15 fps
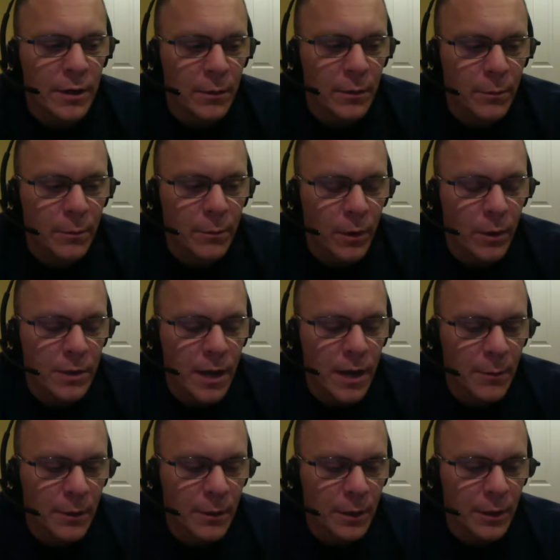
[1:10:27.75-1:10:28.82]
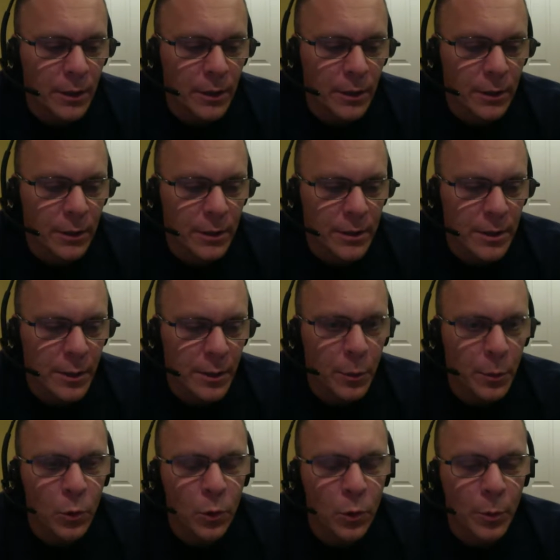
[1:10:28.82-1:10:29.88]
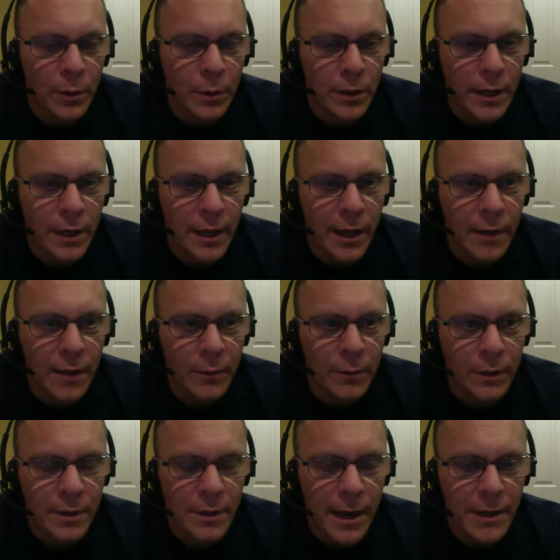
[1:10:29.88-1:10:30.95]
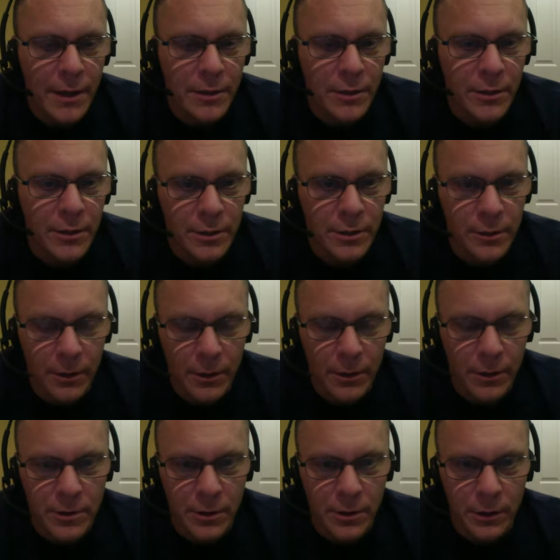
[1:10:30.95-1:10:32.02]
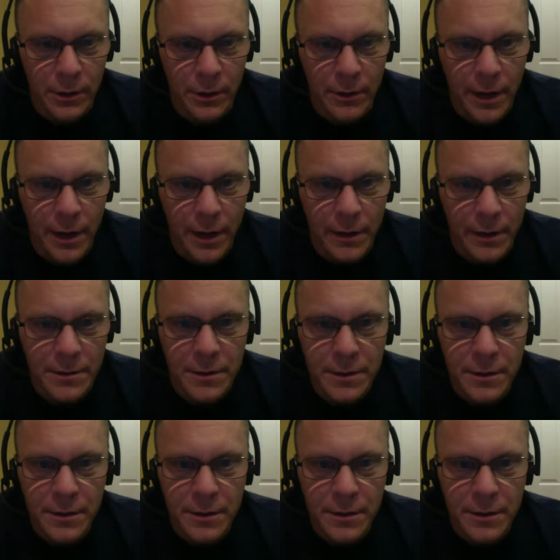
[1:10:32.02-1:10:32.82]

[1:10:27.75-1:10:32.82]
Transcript: The one time when the girl is in the pool, but then again when the dancer is doing her solo dance.